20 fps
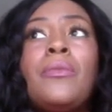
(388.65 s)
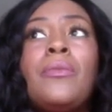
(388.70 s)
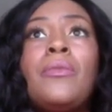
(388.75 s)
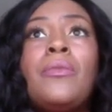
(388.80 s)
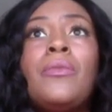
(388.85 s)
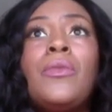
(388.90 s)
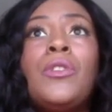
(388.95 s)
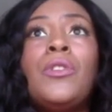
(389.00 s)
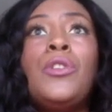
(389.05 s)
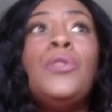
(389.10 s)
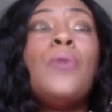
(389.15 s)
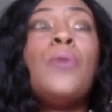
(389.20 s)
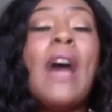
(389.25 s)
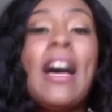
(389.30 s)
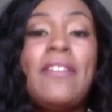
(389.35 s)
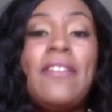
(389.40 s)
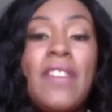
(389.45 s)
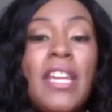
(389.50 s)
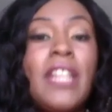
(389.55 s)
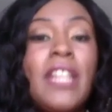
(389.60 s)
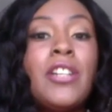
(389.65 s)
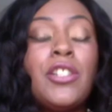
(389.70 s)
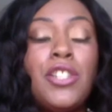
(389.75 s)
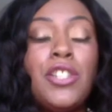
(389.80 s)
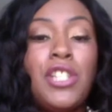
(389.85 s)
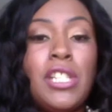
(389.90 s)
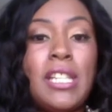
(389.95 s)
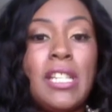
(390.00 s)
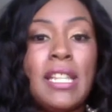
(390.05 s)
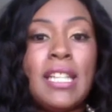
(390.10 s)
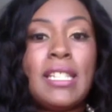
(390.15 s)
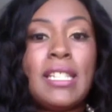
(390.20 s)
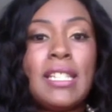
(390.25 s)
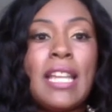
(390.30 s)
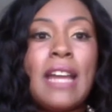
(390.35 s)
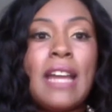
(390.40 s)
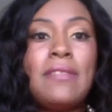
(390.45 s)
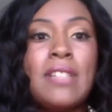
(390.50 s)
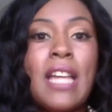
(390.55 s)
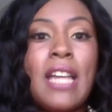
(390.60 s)
you have energy in this
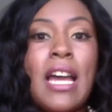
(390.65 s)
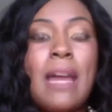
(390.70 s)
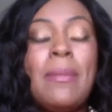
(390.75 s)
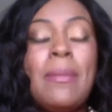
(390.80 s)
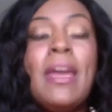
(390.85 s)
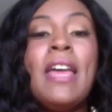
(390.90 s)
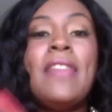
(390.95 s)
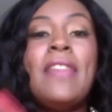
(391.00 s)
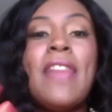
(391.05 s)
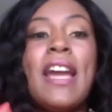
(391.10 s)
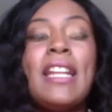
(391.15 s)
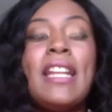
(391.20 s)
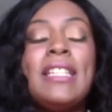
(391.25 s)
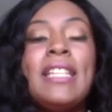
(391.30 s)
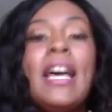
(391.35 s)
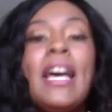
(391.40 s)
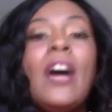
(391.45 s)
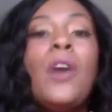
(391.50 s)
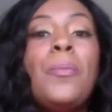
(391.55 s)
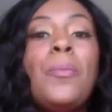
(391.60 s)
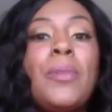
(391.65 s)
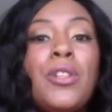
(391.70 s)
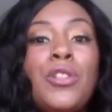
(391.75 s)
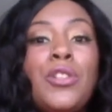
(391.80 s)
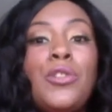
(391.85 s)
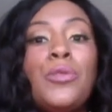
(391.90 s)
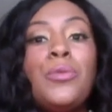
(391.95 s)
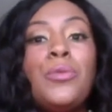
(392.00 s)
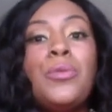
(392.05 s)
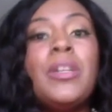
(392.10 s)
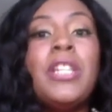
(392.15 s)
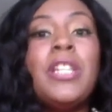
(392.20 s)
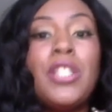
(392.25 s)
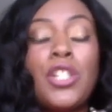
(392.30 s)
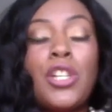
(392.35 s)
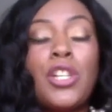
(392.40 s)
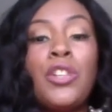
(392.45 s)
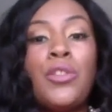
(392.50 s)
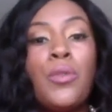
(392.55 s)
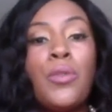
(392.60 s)
lifetime that is helping you
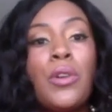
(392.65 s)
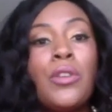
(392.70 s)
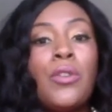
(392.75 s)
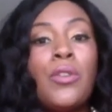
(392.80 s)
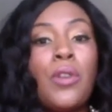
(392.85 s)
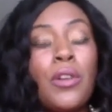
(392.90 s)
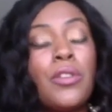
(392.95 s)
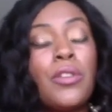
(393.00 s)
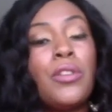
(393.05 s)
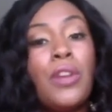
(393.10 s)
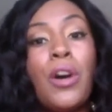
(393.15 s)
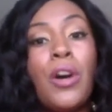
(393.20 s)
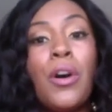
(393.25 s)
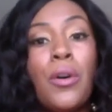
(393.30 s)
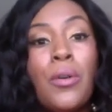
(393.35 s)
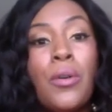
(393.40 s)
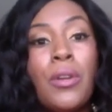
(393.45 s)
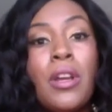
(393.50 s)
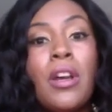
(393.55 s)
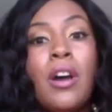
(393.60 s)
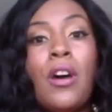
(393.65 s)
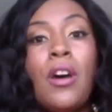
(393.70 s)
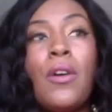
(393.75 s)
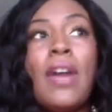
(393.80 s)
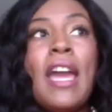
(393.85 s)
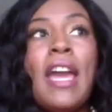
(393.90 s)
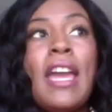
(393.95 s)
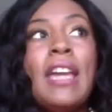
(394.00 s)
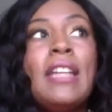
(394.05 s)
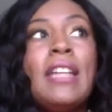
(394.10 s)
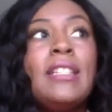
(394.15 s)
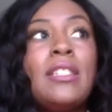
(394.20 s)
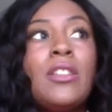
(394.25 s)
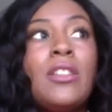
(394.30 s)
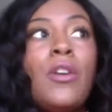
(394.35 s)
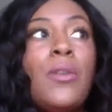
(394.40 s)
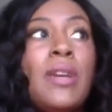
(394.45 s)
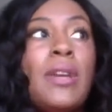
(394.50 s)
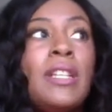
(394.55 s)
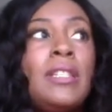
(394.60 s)
reach your North Node, okay? And
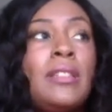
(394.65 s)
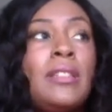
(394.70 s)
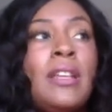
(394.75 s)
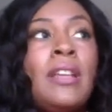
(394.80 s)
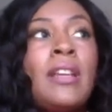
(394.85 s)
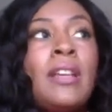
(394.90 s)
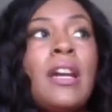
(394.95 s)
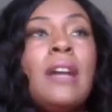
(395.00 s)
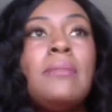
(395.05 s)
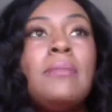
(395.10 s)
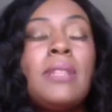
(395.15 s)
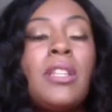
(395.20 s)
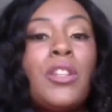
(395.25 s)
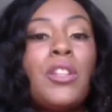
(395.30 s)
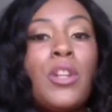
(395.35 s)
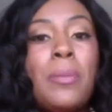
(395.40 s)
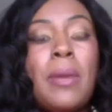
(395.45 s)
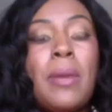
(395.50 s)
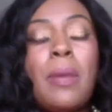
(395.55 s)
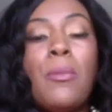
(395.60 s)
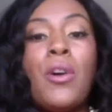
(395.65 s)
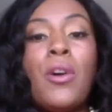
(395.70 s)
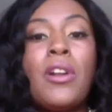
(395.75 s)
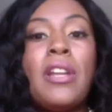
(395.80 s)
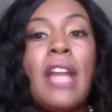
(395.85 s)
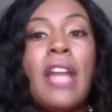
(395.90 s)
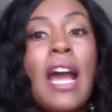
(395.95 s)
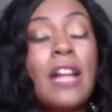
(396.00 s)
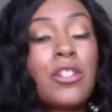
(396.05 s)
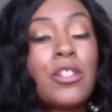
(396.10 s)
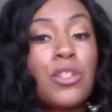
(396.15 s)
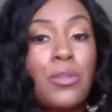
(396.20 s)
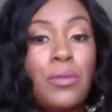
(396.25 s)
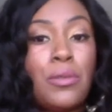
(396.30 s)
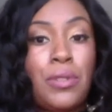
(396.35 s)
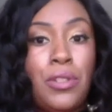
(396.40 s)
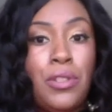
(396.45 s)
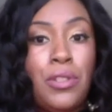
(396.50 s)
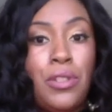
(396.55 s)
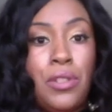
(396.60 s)
so it comes a little bit more
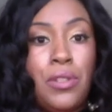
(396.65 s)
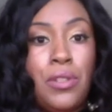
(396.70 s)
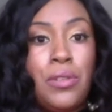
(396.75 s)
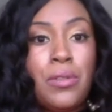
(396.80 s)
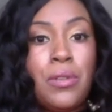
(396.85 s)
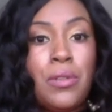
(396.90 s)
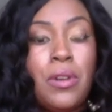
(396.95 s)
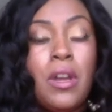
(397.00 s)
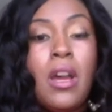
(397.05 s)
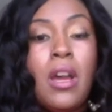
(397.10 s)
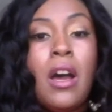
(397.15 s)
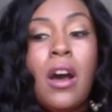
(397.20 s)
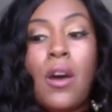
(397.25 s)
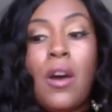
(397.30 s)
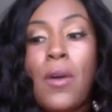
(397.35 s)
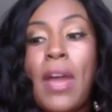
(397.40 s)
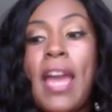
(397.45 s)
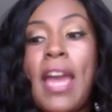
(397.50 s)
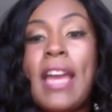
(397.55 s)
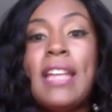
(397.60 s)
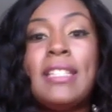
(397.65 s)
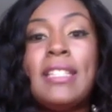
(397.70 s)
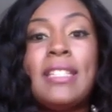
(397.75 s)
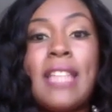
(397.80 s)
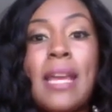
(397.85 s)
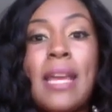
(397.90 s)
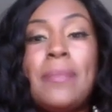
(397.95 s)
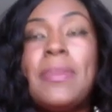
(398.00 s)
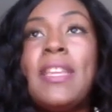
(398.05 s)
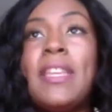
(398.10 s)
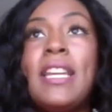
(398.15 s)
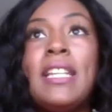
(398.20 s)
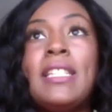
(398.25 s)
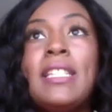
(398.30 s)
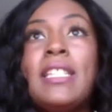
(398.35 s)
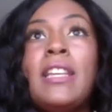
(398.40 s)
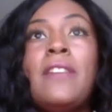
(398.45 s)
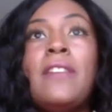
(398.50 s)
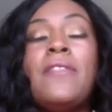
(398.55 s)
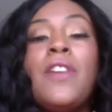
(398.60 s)
natural to you, okay? Same thing
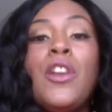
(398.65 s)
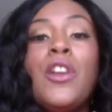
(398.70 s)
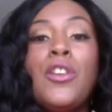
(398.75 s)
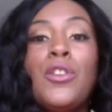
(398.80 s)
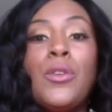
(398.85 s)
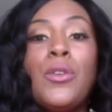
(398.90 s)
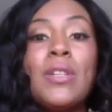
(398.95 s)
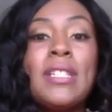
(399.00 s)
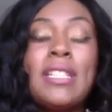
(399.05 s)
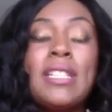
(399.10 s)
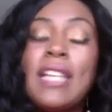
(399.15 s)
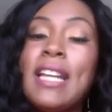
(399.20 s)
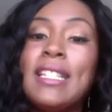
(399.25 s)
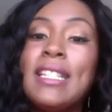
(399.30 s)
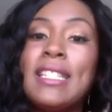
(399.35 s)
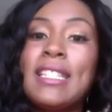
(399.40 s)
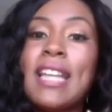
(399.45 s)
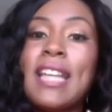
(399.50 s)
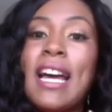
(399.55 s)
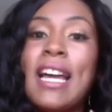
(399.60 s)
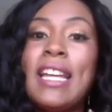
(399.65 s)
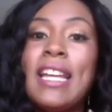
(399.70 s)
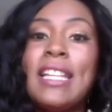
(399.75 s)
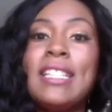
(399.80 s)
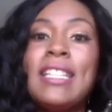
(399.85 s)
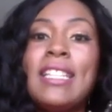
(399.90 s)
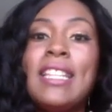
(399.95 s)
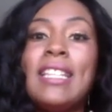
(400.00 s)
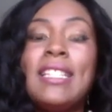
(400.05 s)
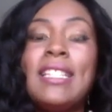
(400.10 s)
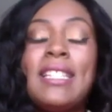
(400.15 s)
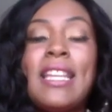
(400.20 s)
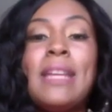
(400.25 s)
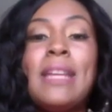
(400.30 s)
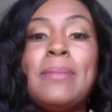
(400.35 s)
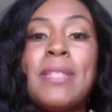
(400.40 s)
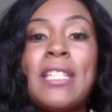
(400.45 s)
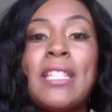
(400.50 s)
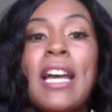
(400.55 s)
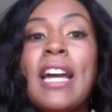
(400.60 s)
as if your sun sign is in the
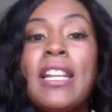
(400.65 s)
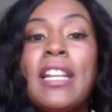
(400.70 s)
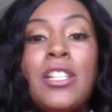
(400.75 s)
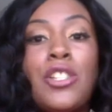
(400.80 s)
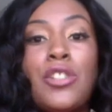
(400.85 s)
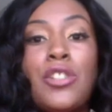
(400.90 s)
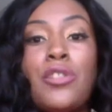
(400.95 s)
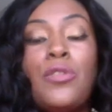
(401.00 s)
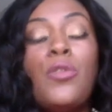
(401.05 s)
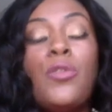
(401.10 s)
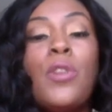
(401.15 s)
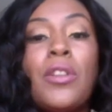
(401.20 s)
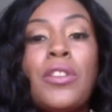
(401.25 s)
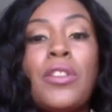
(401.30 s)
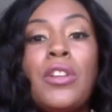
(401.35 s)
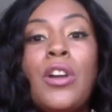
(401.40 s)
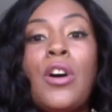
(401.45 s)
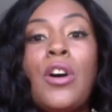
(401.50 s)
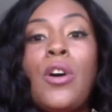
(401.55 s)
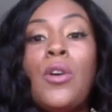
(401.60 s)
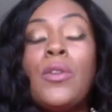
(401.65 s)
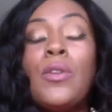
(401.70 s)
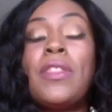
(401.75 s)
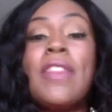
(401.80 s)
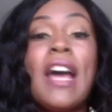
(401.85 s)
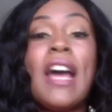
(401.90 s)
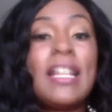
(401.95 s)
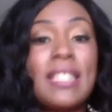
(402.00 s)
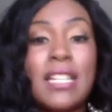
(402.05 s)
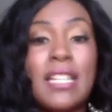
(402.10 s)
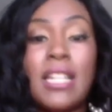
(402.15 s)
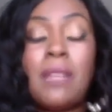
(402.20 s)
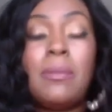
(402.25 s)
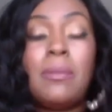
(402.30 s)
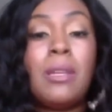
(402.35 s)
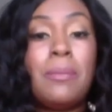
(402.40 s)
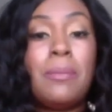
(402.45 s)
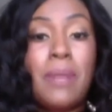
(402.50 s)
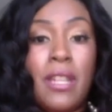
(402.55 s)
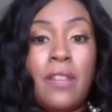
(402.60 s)
same sign as your North Node, that's going to
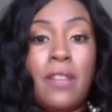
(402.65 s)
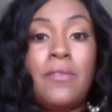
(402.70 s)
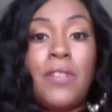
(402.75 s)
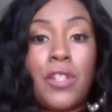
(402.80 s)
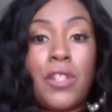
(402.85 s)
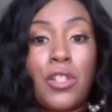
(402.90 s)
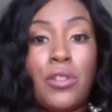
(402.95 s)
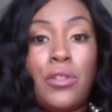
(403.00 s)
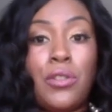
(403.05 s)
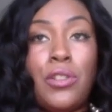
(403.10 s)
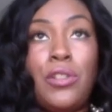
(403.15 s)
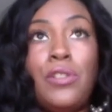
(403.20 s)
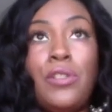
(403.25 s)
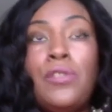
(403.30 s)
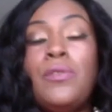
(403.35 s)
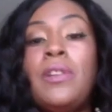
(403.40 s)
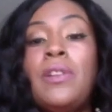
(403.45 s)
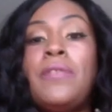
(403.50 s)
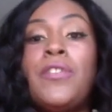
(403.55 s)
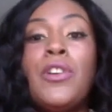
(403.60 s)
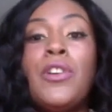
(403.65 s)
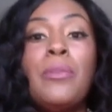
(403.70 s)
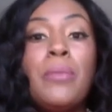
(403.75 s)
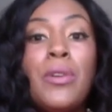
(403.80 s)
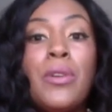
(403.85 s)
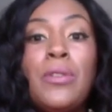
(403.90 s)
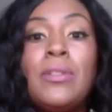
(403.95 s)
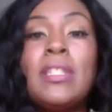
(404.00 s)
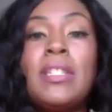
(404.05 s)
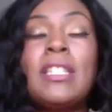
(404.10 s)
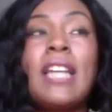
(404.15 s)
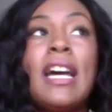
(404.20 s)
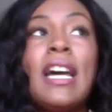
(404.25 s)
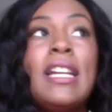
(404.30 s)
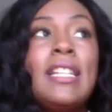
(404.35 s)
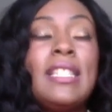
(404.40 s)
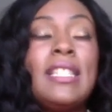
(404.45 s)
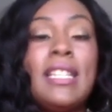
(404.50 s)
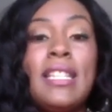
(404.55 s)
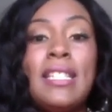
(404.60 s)
be beneficial to you. If your moon
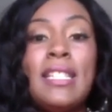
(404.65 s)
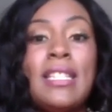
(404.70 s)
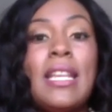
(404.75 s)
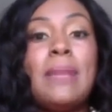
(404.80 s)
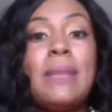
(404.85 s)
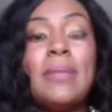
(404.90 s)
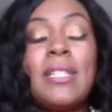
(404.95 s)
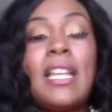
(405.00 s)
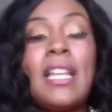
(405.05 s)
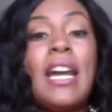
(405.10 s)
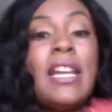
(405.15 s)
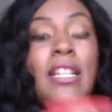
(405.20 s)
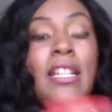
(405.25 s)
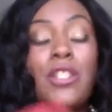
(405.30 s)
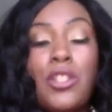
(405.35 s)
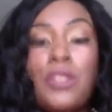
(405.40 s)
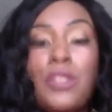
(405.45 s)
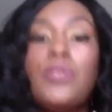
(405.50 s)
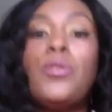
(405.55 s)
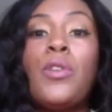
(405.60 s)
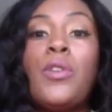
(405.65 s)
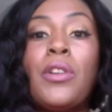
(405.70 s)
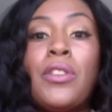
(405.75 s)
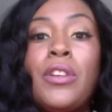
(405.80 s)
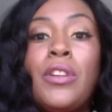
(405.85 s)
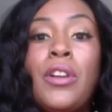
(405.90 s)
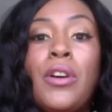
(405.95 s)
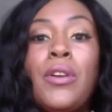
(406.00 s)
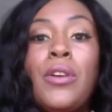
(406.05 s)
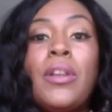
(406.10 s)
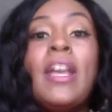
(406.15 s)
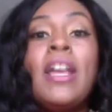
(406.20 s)
sign is in the same sign as your North Node,